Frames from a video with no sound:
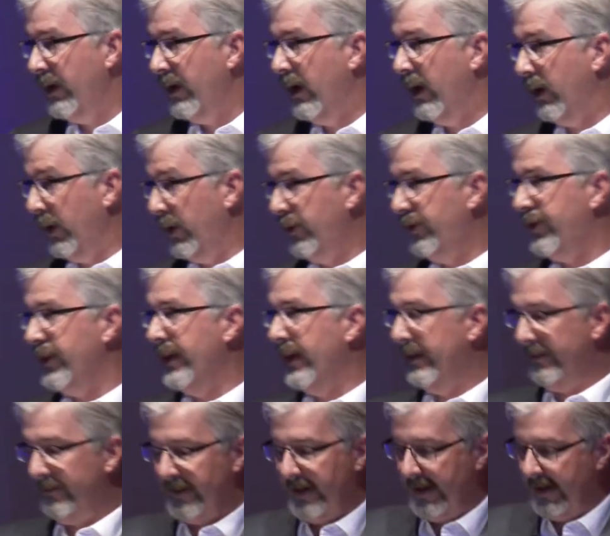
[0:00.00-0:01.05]

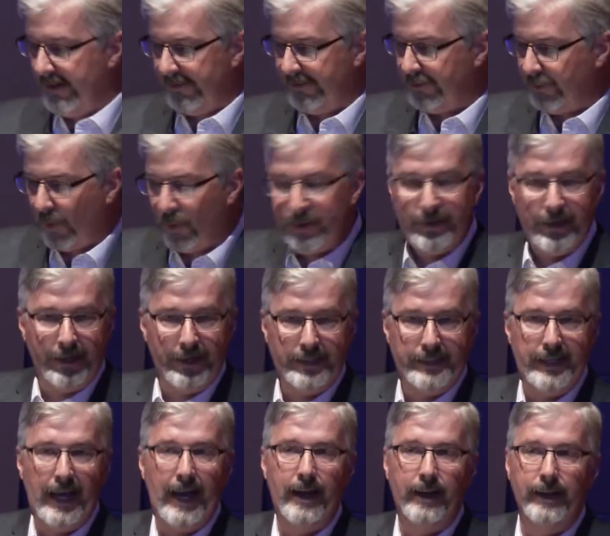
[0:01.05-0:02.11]
illusionist, uh, extraordinary
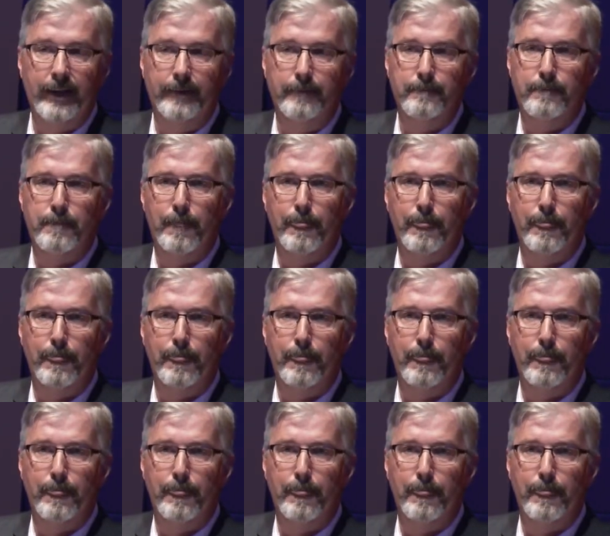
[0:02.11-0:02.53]
talent,